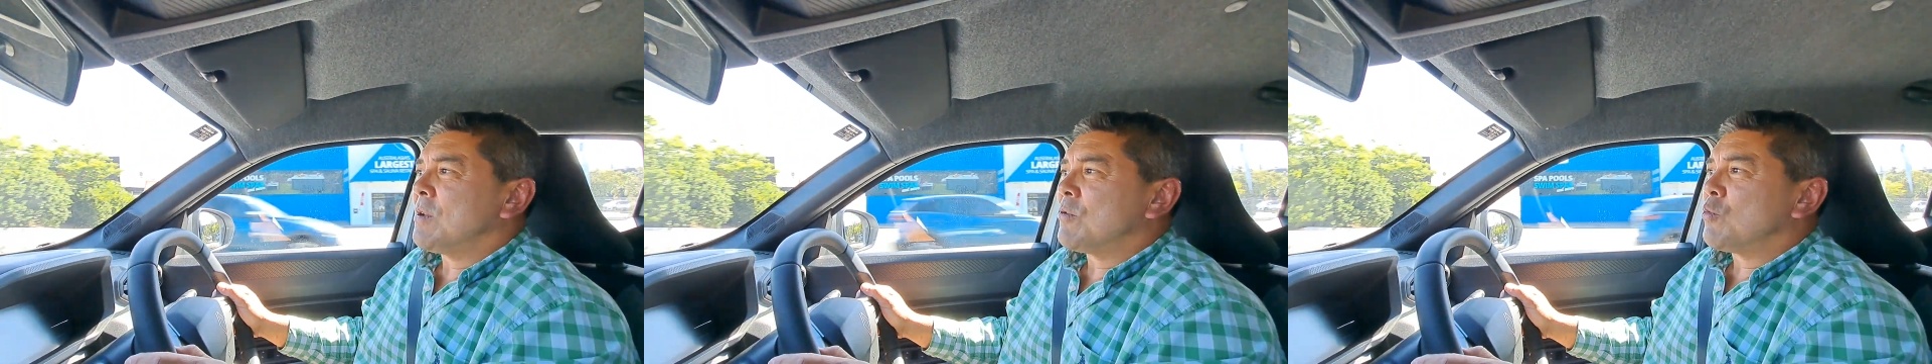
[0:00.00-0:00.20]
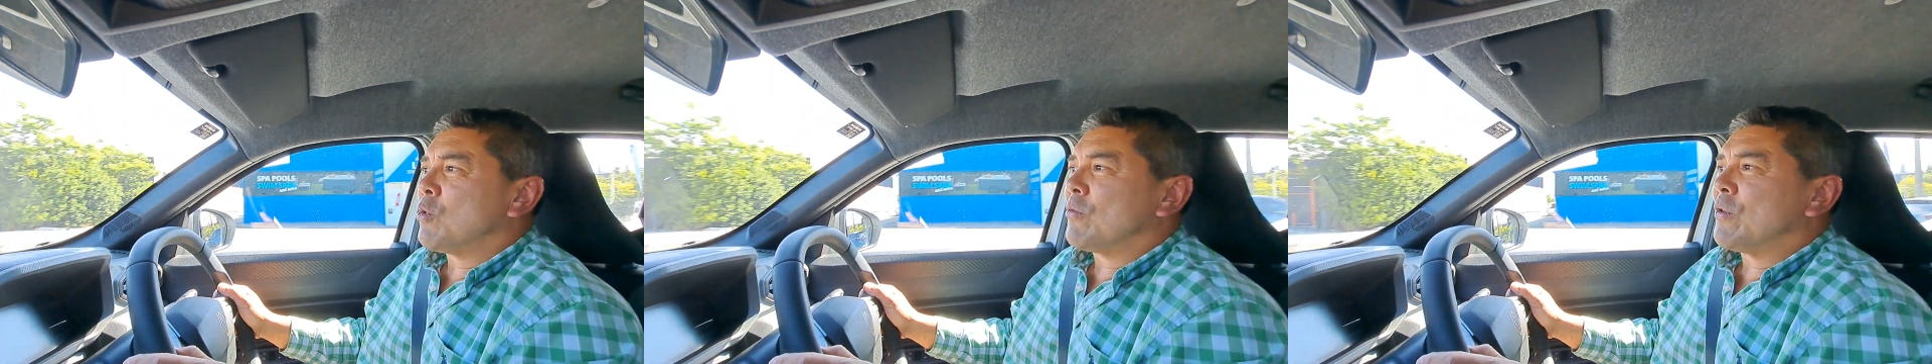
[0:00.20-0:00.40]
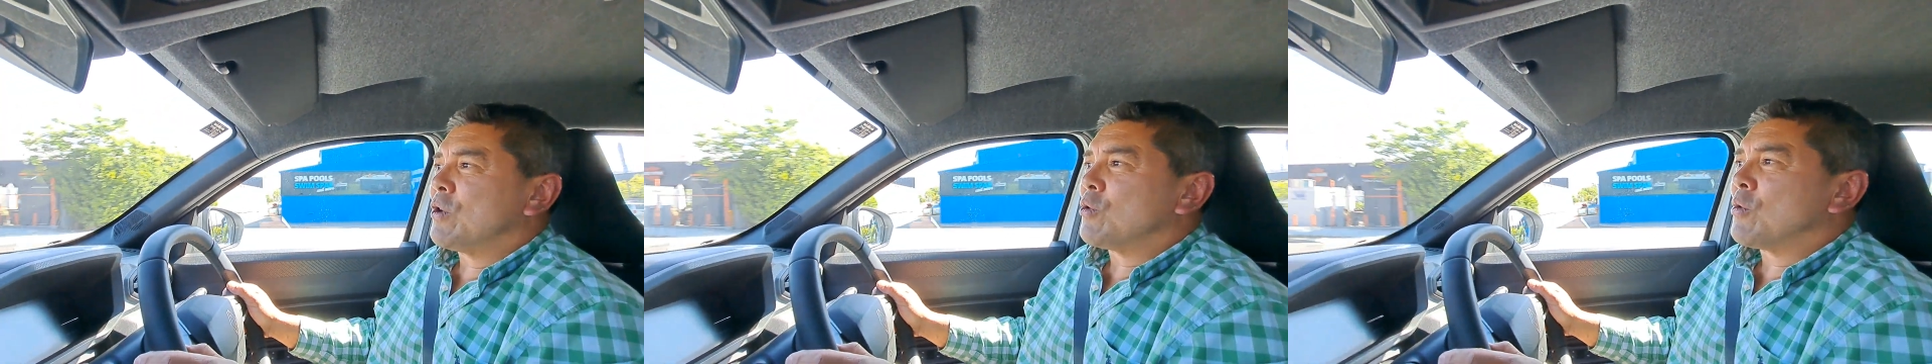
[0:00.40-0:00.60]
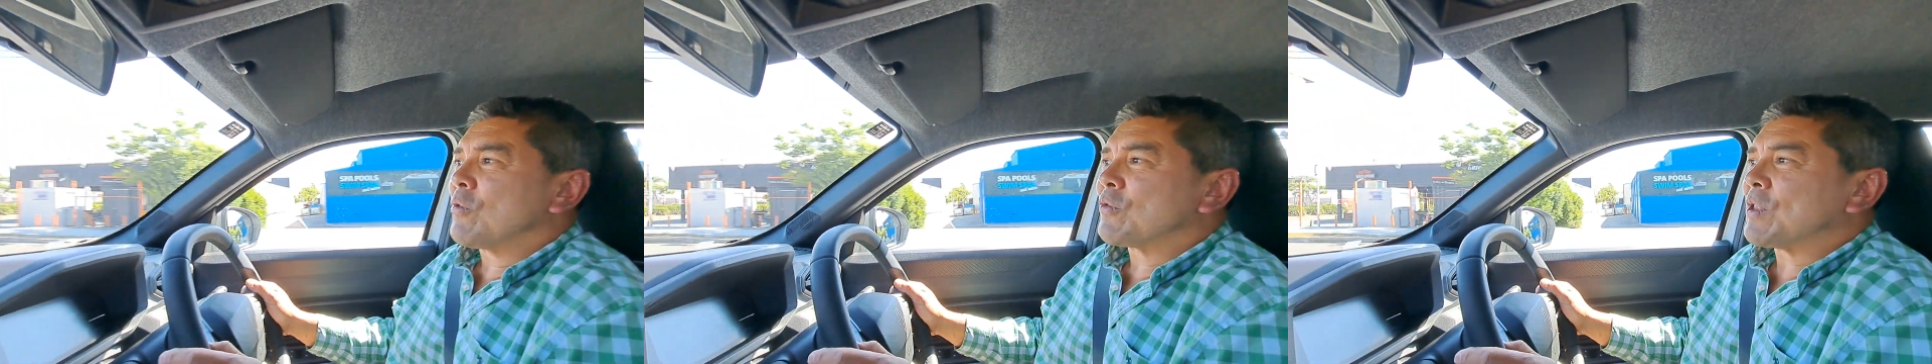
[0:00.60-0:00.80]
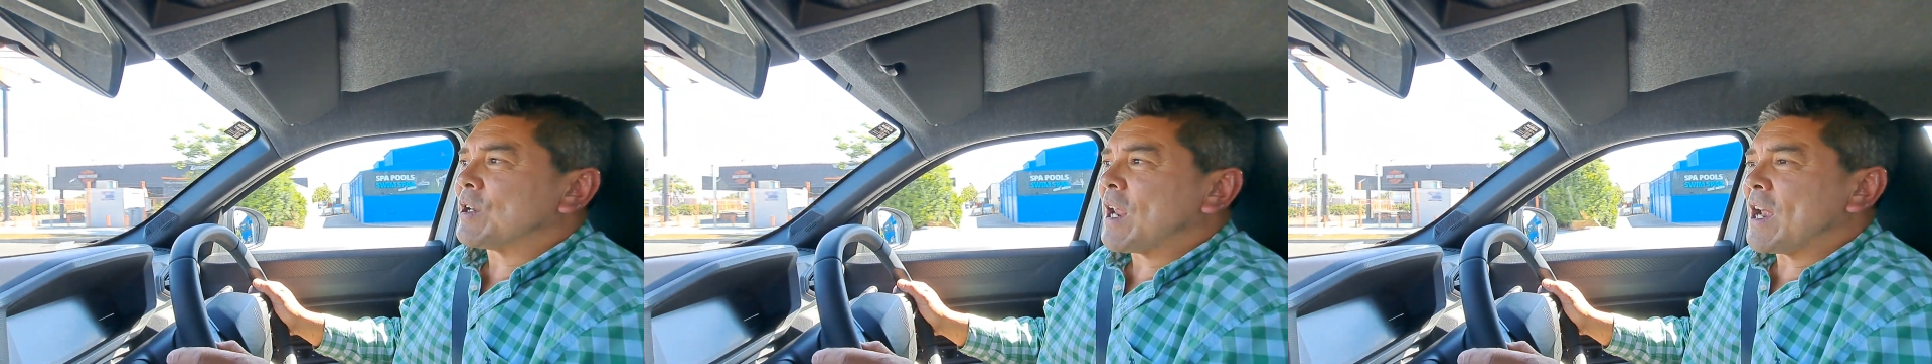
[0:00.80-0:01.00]
review
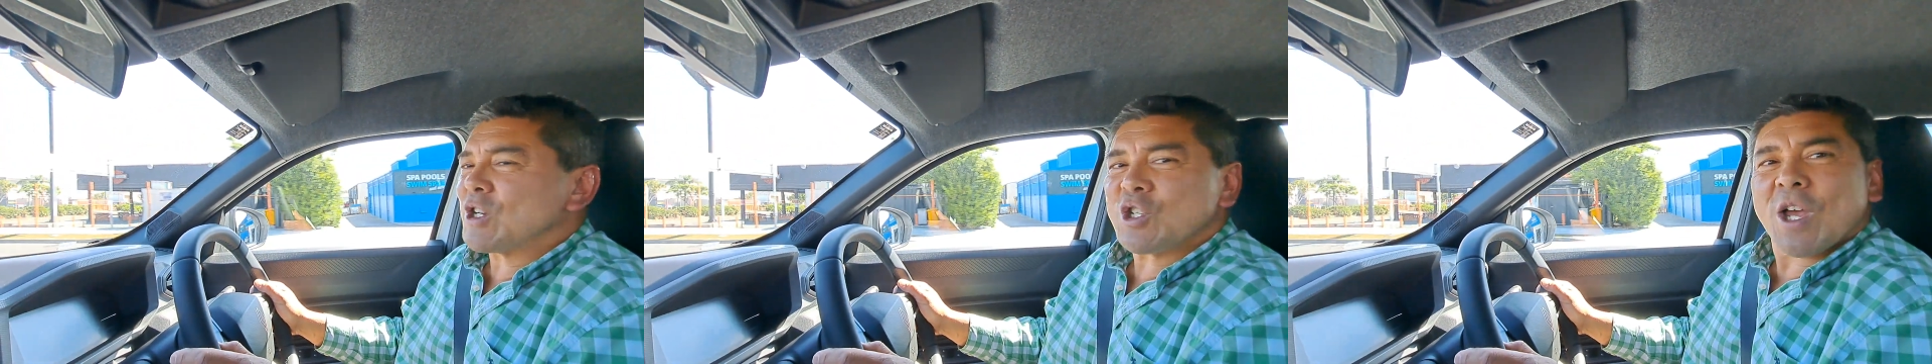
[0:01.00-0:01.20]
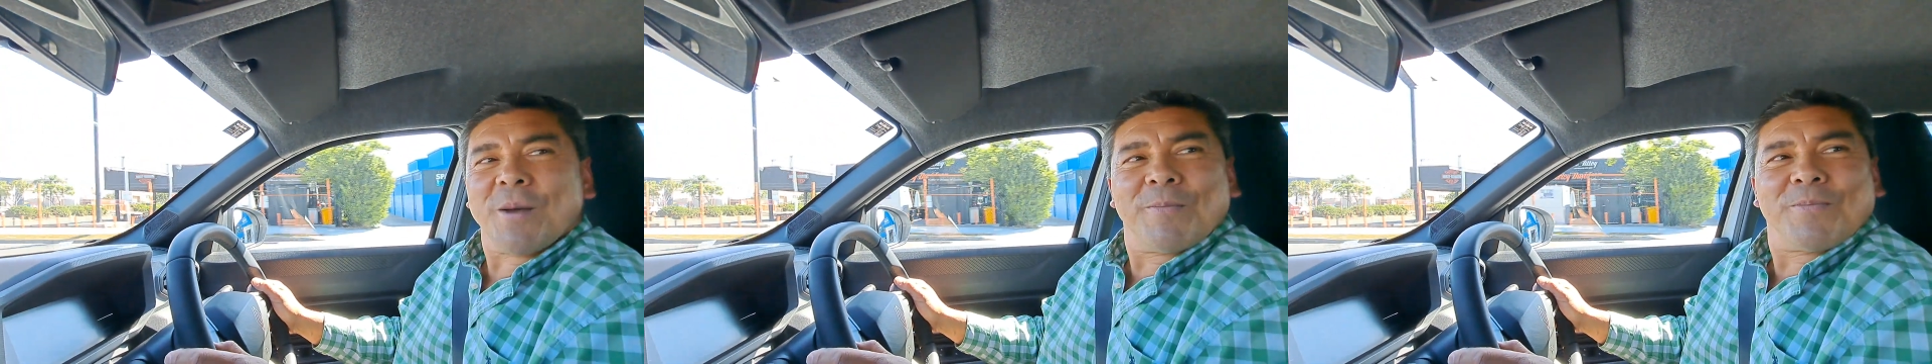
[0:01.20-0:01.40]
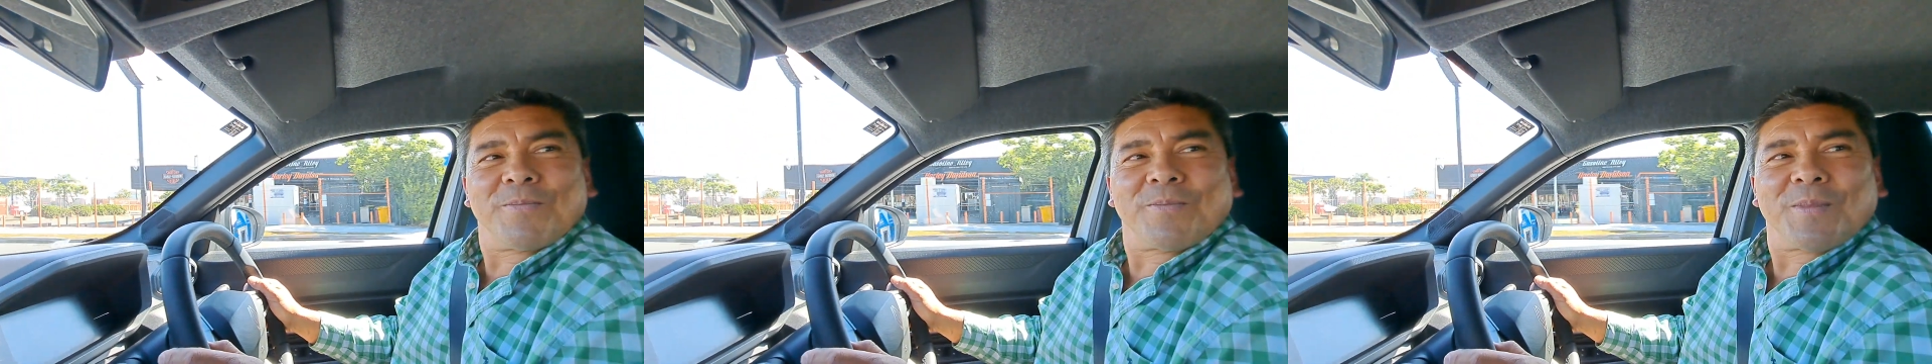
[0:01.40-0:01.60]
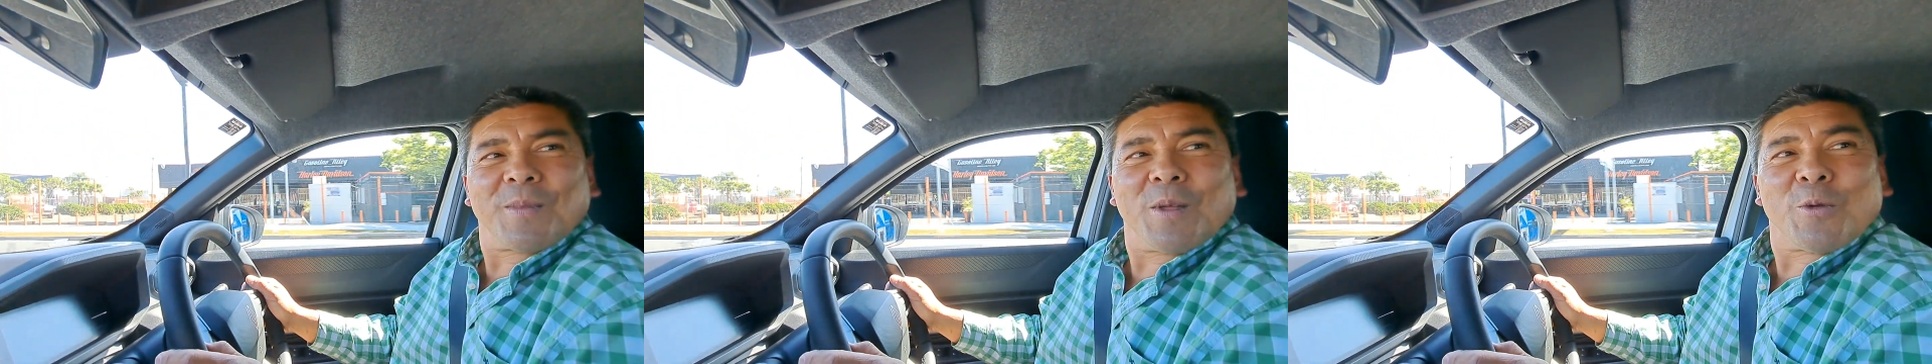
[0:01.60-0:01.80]
of the Dacia, the